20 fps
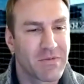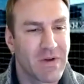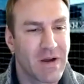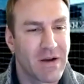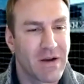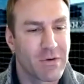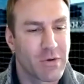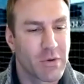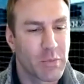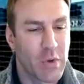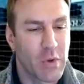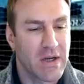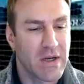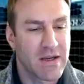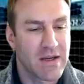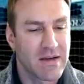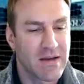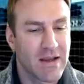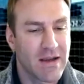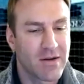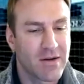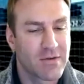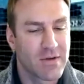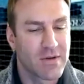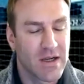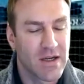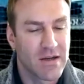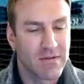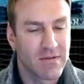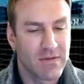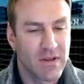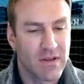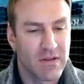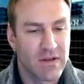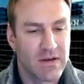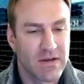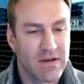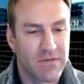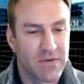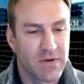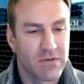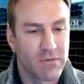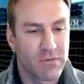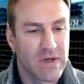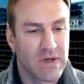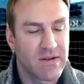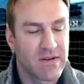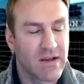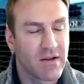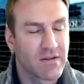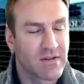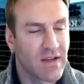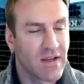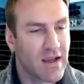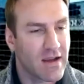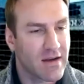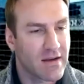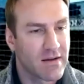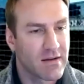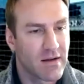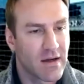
how you were breaking down the different retail tech